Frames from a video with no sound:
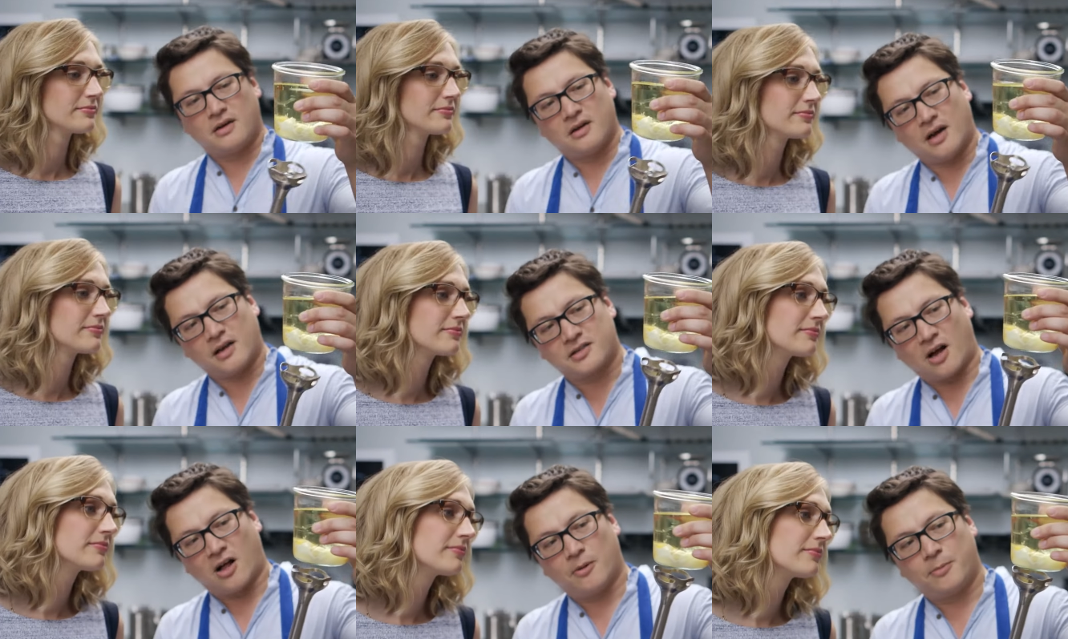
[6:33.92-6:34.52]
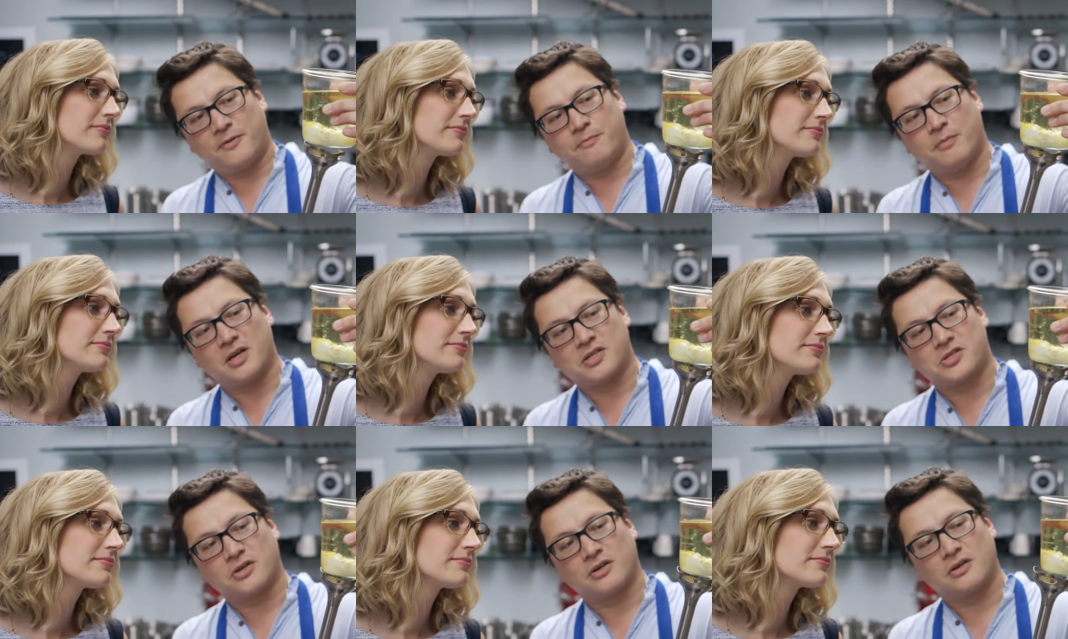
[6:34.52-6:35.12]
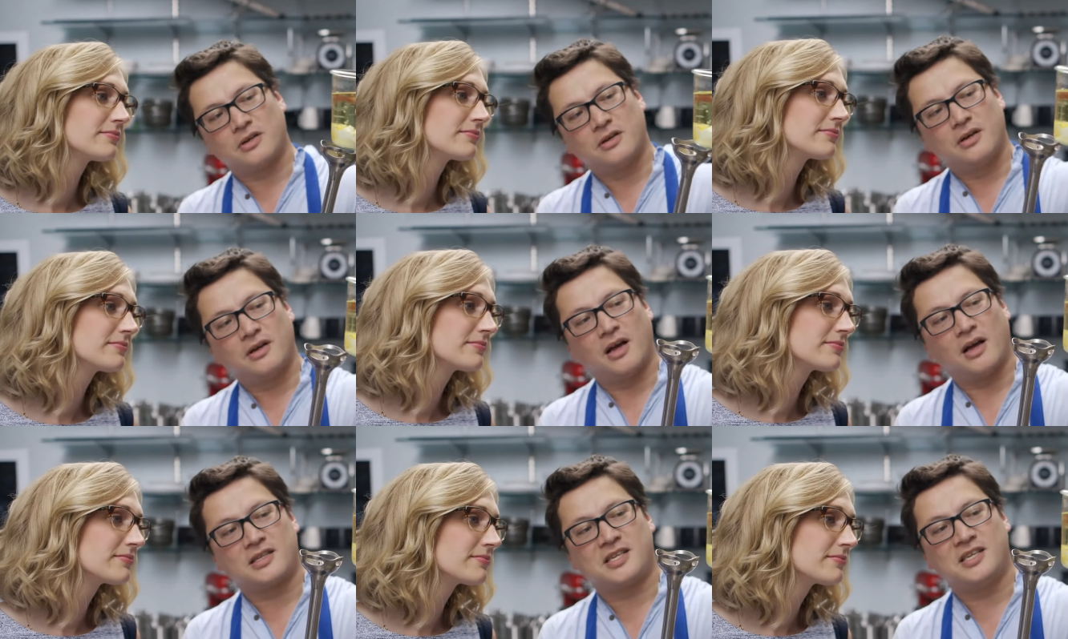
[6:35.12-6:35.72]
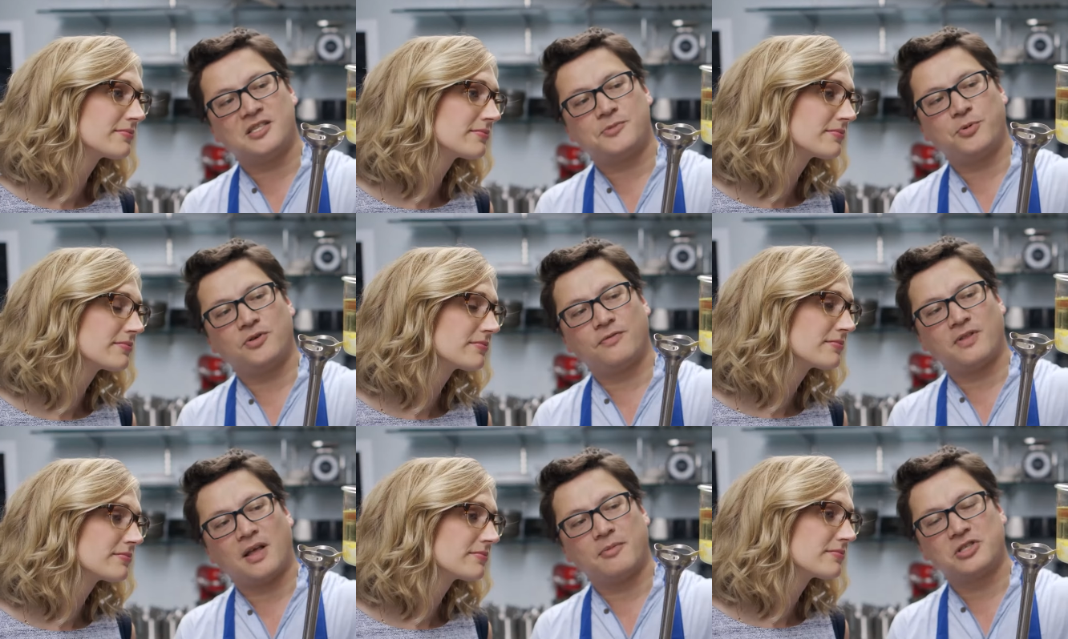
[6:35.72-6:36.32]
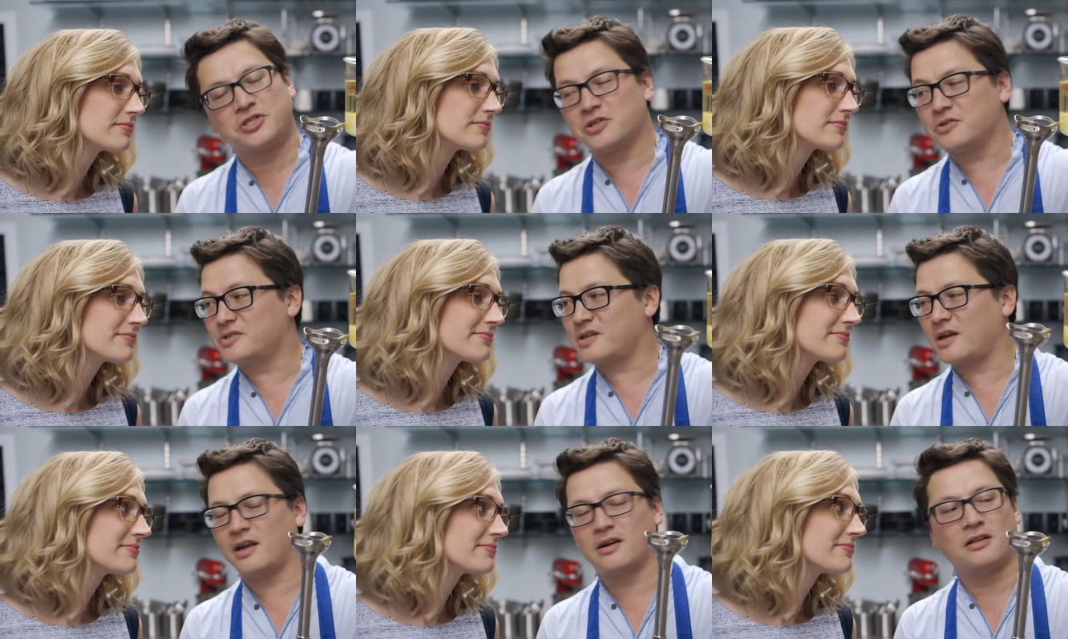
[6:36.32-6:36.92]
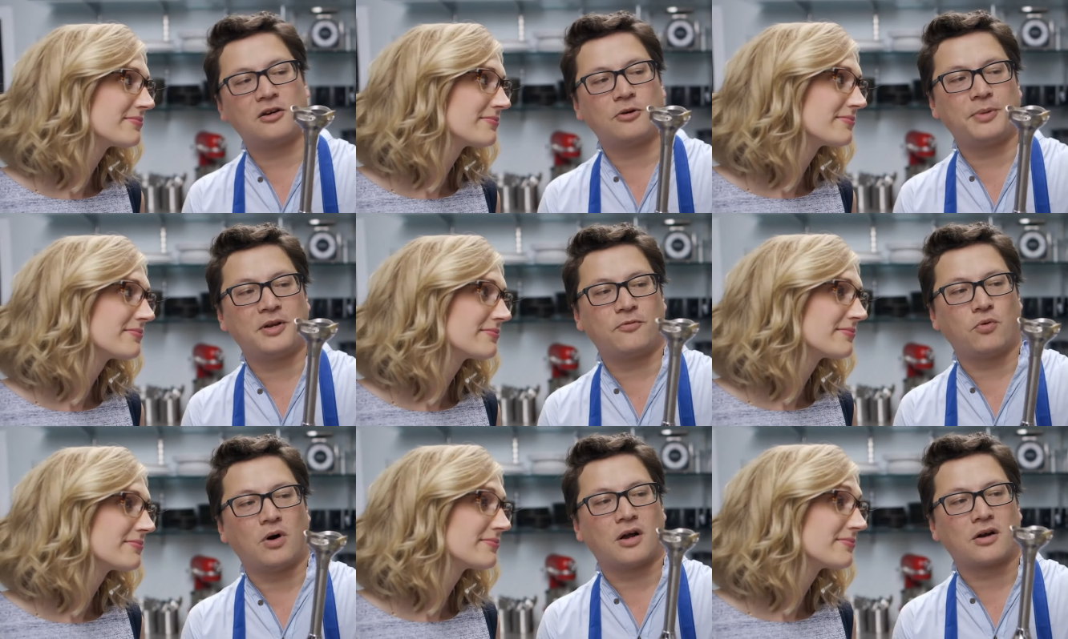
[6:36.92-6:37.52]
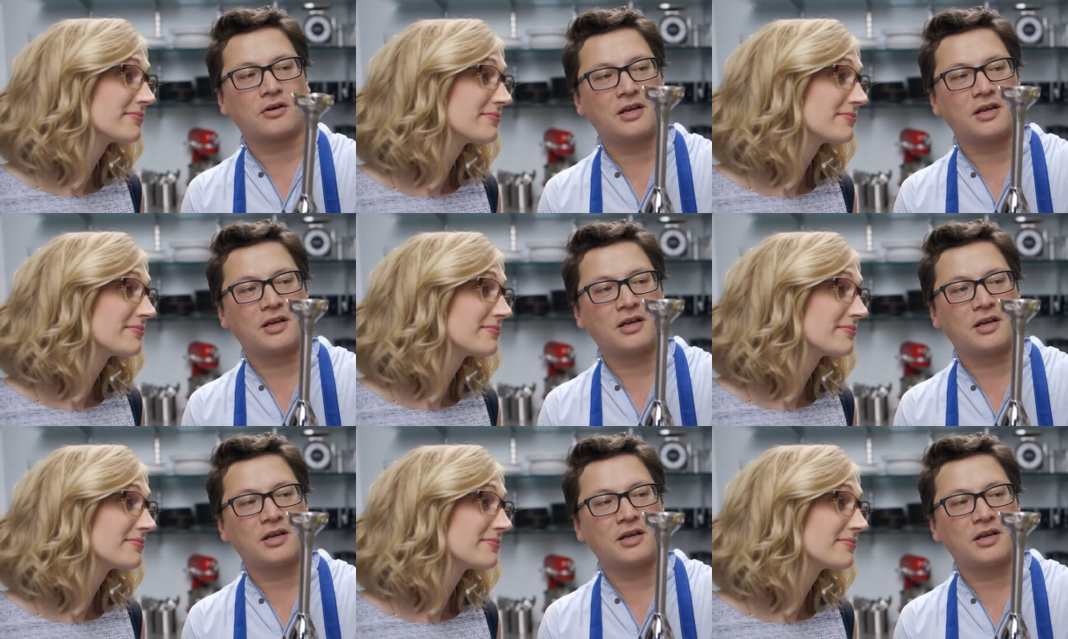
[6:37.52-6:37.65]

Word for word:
Speaker 1: a dollop of mustard, a teaspoon of lemon juice, and a little bit of water